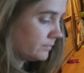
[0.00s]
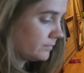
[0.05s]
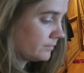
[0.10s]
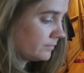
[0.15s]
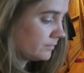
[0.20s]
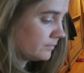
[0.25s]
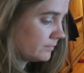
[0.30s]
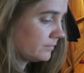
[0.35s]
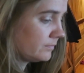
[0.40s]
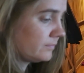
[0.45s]

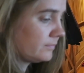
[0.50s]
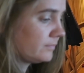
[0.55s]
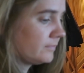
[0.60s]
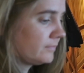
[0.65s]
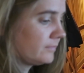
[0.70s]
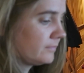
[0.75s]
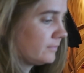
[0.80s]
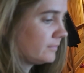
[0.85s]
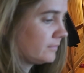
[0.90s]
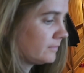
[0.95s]

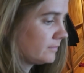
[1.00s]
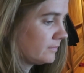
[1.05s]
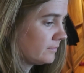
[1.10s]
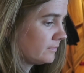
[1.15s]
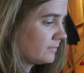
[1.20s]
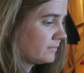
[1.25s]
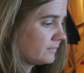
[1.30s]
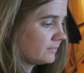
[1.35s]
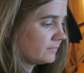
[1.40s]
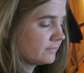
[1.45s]

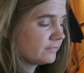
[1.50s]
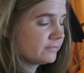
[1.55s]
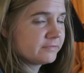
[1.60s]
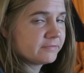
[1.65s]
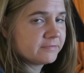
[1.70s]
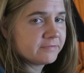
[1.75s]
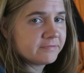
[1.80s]
Nobody speaks.